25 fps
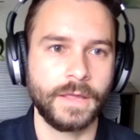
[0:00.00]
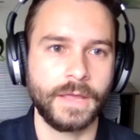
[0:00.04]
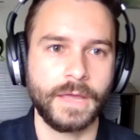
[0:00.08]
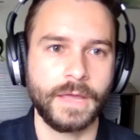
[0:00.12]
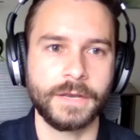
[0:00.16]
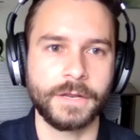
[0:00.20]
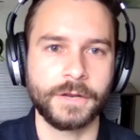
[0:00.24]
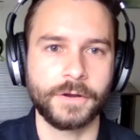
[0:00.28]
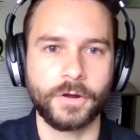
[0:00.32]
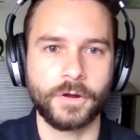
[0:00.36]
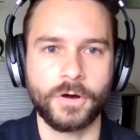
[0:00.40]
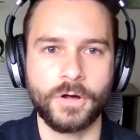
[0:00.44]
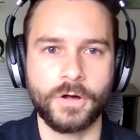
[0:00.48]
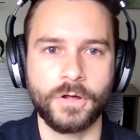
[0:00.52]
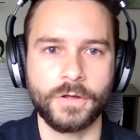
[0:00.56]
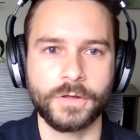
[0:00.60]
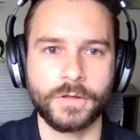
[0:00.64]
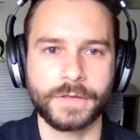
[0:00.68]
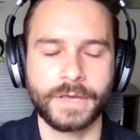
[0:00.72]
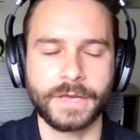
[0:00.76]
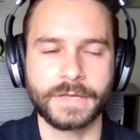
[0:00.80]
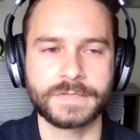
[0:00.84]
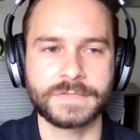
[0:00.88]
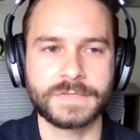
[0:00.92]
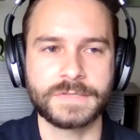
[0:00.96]
and it all
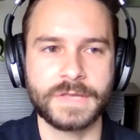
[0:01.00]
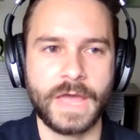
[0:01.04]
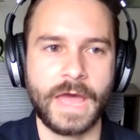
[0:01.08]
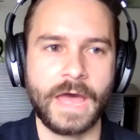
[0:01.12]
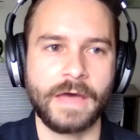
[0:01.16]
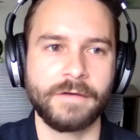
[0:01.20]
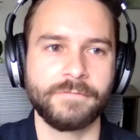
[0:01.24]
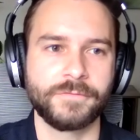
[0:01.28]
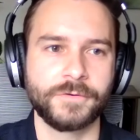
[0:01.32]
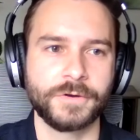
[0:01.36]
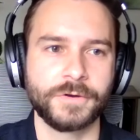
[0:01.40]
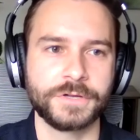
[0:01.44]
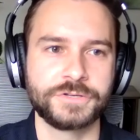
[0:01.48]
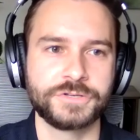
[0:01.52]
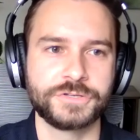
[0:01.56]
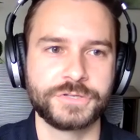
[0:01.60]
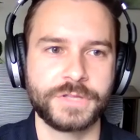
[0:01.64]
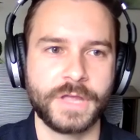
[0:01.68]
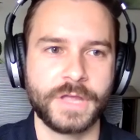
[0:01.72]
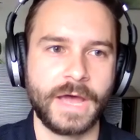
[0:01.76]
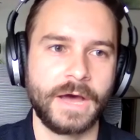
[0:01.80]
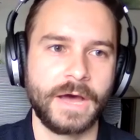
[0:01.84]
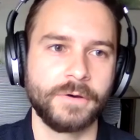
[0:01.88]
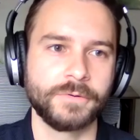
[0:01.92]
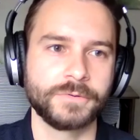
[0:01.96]
gets
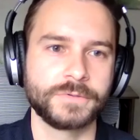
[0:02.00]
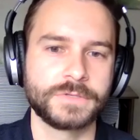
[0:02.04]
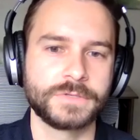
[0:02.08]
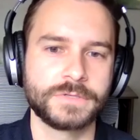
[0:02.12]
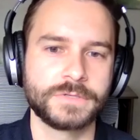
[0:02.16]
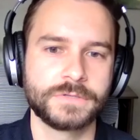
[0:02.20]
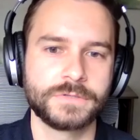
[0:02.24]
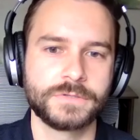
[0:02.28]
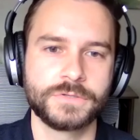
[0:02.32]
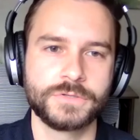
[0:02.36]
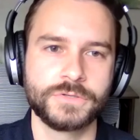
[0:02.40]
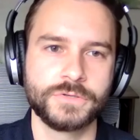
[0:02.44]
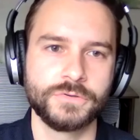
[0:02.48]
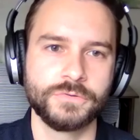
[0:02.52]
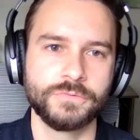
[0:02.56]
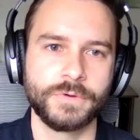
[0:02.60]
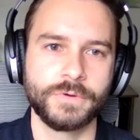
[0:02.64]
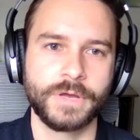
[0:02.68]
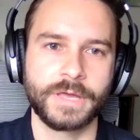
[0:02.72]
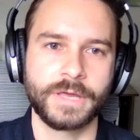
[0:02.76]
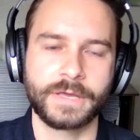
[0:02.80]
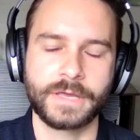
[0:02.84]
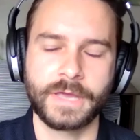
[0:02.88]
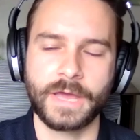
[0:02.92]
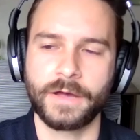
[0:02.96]
averaged out
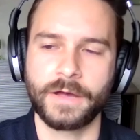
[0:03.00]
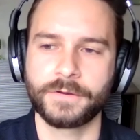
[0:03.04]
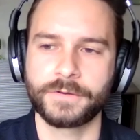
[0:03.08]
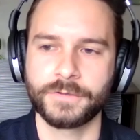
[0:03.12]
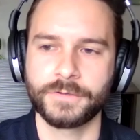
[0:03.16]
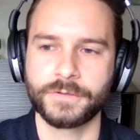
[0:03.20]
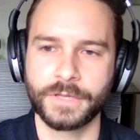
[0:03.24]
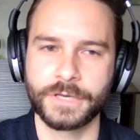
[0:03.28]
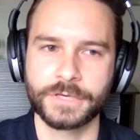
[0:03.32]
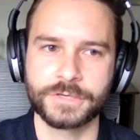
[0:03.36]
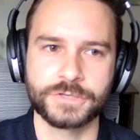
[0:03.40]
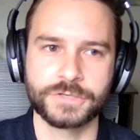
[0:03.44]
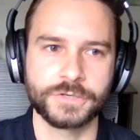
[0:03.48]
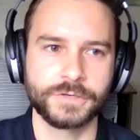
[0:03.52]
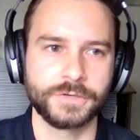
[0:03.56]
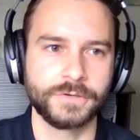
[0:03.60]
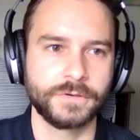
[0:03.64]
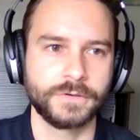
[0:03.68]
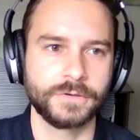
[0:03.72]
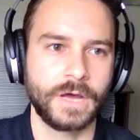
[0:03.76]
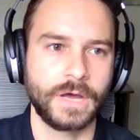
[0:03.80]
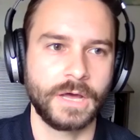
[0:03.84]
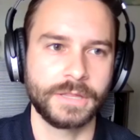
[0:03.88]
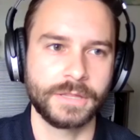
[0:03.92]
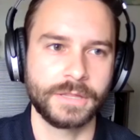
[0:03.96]
to a
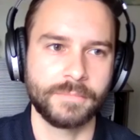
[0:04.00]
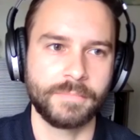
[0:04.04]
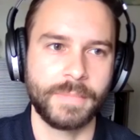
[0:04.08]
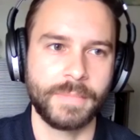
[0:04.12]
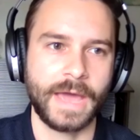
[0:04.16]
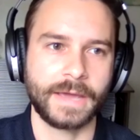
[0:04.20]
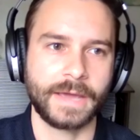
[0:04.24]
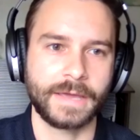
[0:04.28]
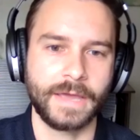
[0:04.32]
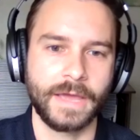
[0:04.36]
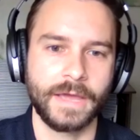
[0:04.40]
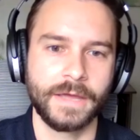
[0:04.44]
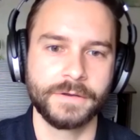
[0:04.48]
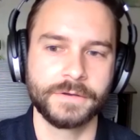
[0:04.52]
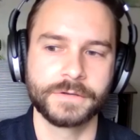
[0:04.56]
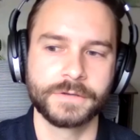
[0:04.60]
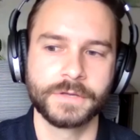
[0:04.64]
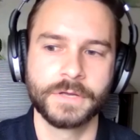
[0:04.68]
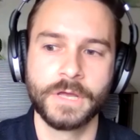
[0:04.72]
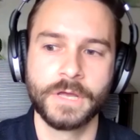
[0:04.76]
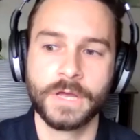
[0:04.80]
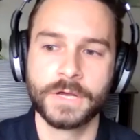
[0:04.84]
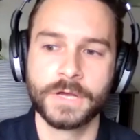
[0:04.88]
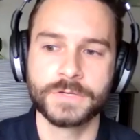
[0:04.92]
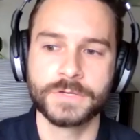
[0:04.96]
calculation on the back end.
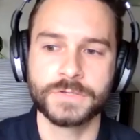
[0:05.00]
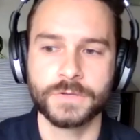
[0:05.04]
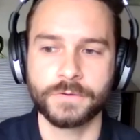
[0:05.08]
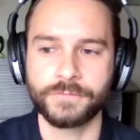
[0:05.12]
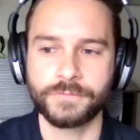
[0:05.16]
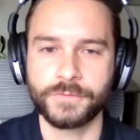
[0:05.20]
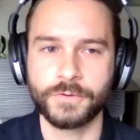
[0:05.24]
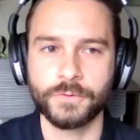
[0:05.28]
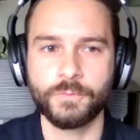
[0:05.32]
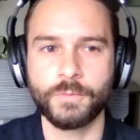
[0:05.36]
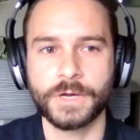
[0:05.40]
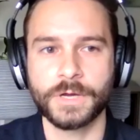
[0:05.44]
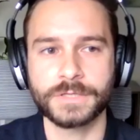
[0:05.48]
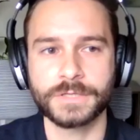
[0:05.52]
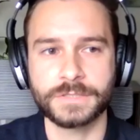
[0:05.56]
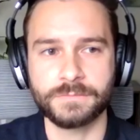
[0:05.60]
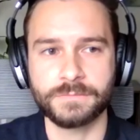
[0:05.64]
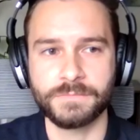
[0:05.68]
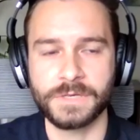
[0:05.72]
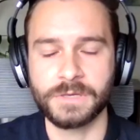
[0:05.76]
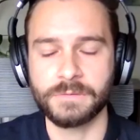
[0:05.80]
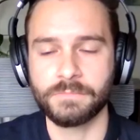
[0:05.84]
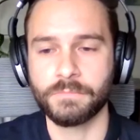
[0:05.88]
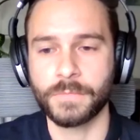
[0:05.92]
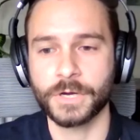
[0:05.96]
So if you want
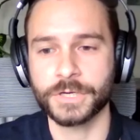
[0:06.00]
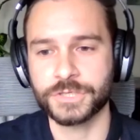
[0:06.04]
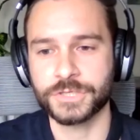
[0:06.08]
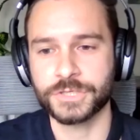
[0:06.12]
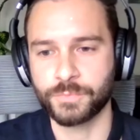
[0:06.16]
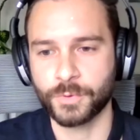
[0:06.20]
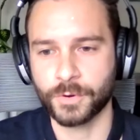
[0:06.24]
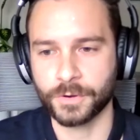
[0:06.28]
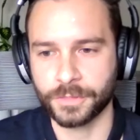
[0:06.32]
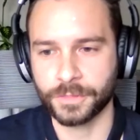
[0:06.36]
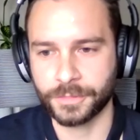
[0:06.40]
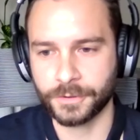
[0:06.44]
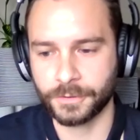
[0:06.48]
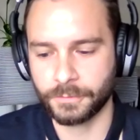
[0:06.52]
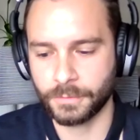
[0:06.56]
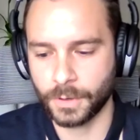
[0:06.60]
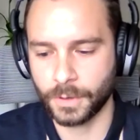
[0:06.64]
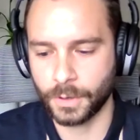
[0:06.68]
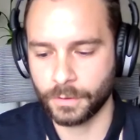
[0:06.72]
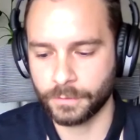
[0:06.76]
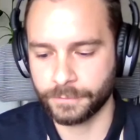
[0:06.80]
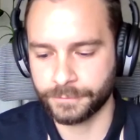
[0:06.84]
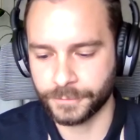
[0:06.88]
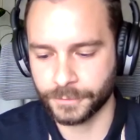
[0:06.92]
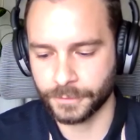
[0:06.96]
to be much more
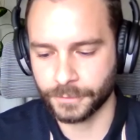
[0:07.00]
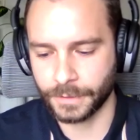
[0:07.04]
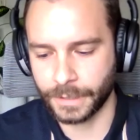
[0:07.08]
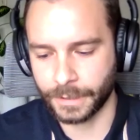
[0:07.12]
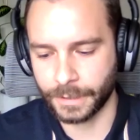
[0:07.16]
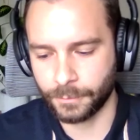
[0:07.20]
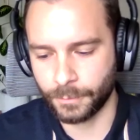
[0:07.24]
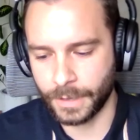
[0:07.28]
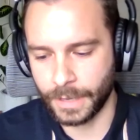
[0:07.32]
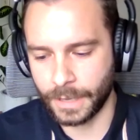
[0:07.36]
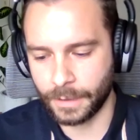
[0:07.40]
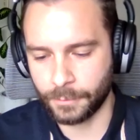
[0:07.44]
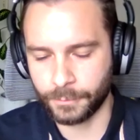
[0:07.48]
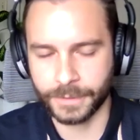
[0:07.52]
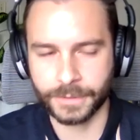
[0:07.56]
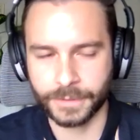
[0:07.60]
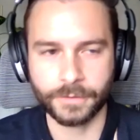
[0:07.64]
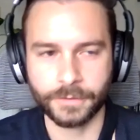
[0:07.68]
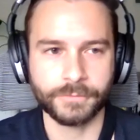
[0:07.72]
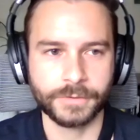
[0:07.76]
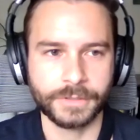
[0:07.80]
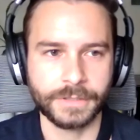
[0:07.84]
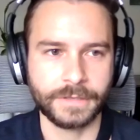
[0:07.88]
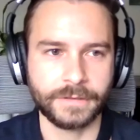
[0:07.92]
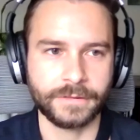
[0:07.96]
thorough, if you're like, well, we
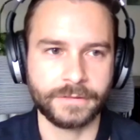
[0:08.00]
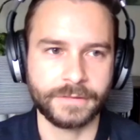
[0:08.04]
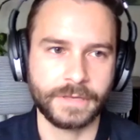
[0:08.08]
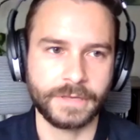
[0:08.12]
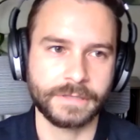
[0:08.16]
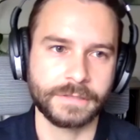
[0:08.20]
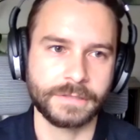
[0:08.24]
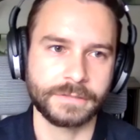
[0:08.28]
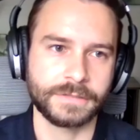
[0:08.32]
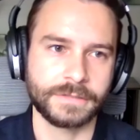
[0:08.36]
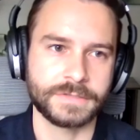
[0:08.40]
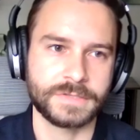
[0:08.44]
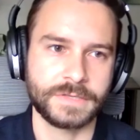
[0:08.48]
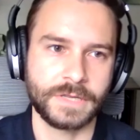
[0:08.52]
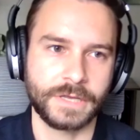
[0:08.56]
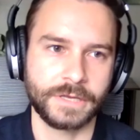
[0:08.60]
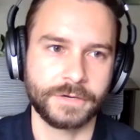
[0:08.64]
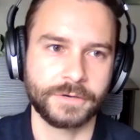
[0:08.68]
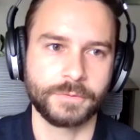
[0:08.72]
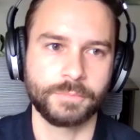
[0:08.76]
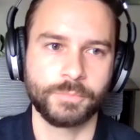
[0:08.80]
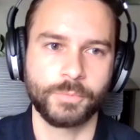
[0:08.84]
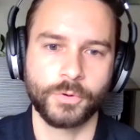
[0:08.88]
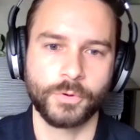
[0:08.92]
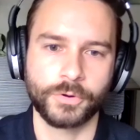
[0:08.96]
don't really think that the
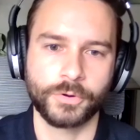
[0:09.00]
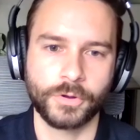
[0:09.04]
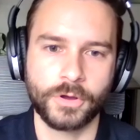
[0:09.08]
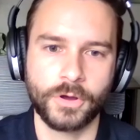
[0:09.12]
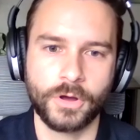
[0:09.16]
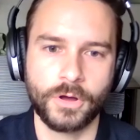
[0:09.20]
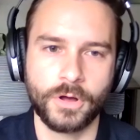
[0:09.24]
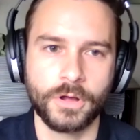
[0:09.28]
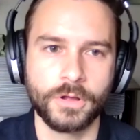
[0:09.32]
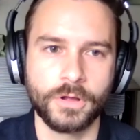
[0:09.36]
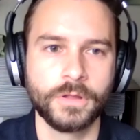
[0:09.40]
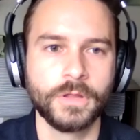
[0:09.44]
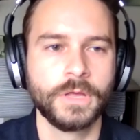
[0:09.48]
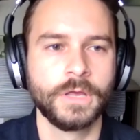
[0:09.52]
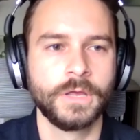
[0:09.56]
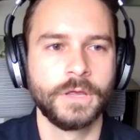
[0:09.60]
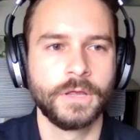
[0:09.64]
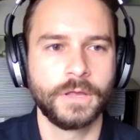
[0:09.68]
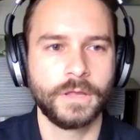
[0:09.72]
standard protocol